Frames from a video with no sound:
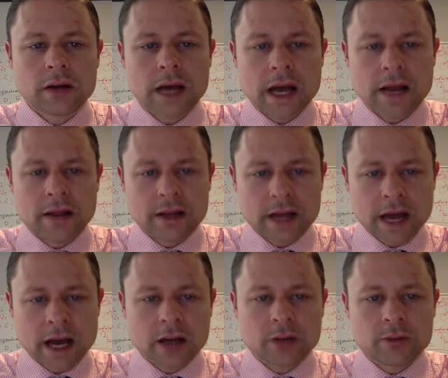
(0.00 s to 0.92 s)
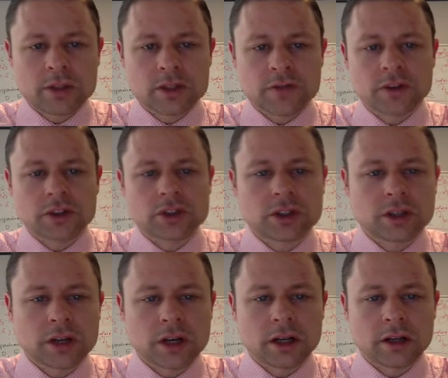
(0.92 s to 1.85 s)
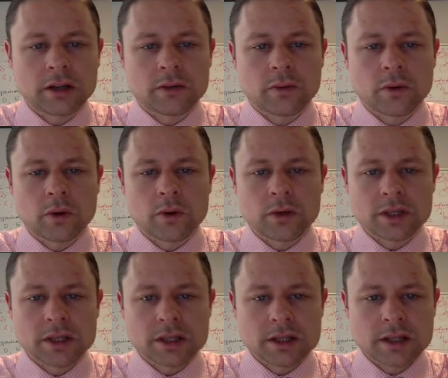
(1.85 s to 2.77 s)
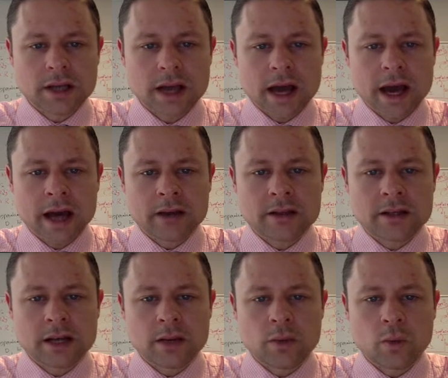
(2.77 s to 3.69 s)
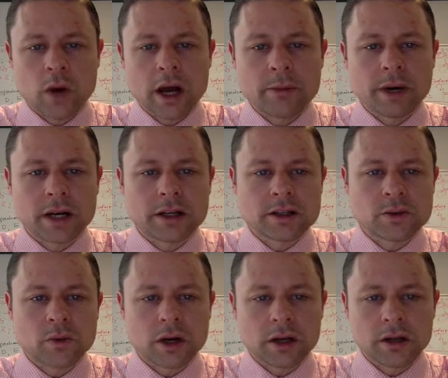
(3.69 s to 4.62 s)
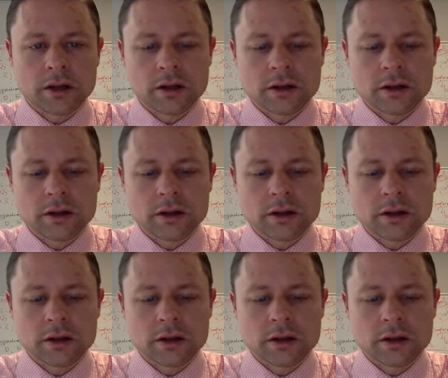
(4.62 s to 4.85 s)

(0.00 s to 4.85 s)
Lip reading: and then Ackermann's function on, what was it, x and y minus 1.